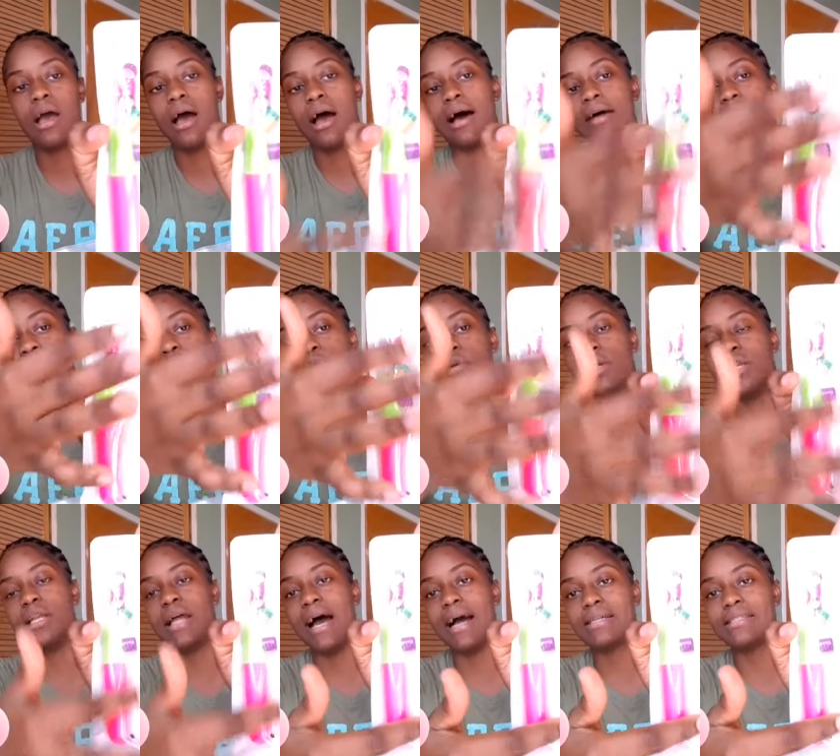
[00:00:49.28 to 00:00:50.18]
a few
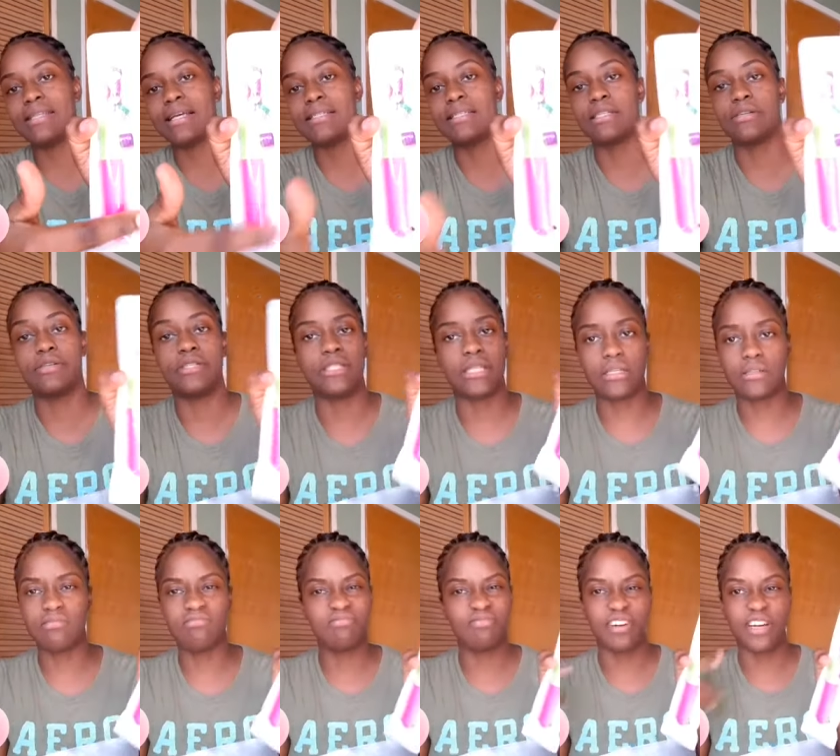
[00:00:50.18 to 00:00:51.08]
little accessories, you
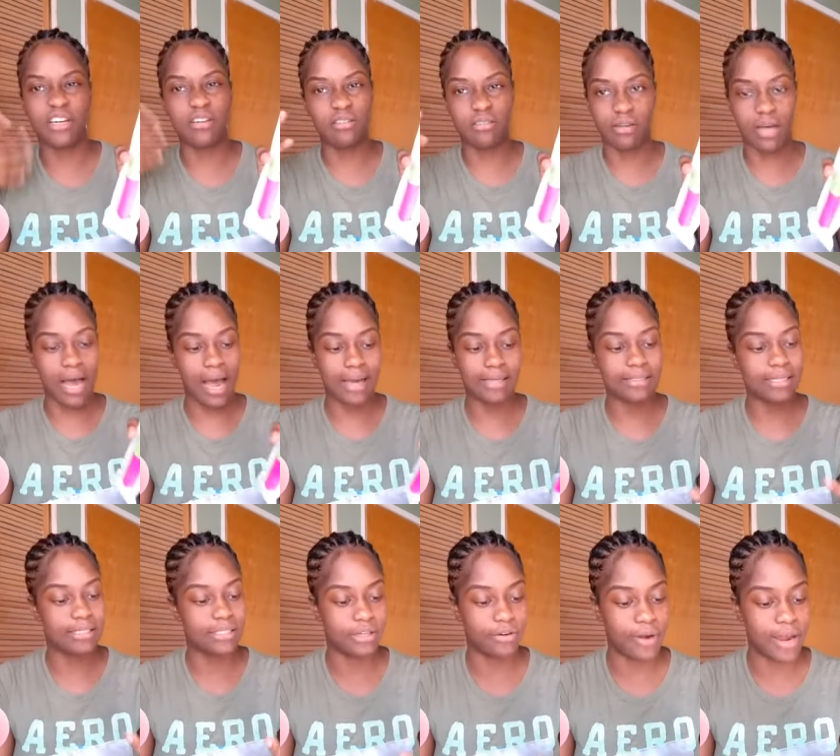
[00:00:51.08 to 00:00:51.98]
know, for you to
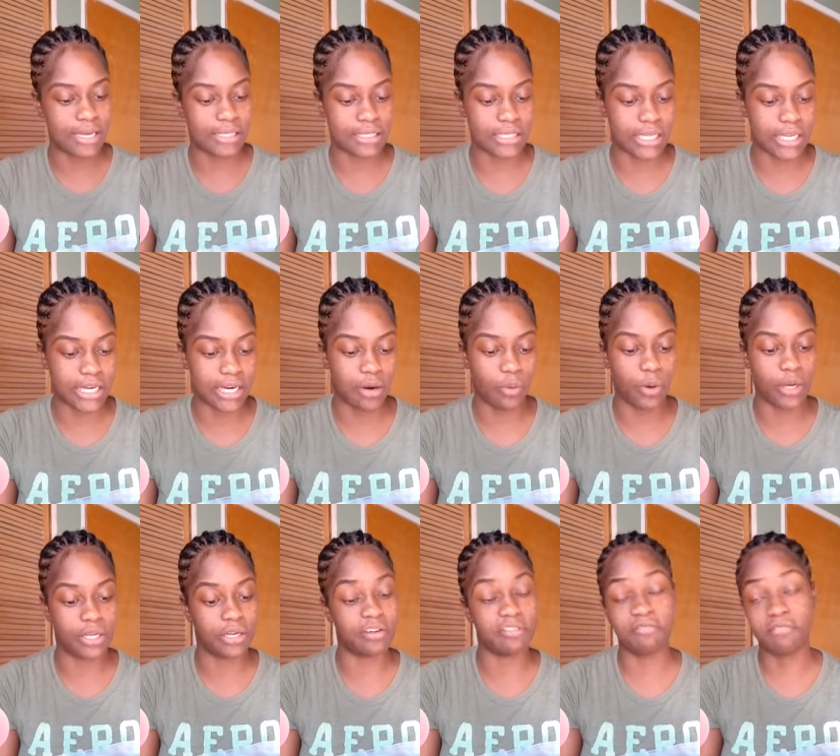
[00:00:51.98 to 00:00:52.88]
accessorize the hair when
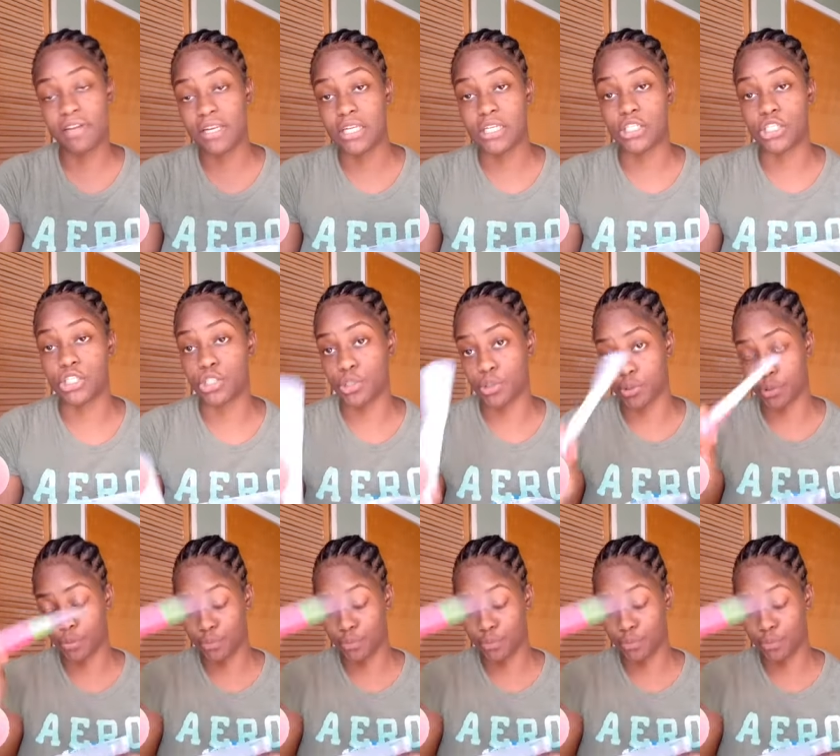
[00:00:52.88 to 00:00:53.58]
you're finished. So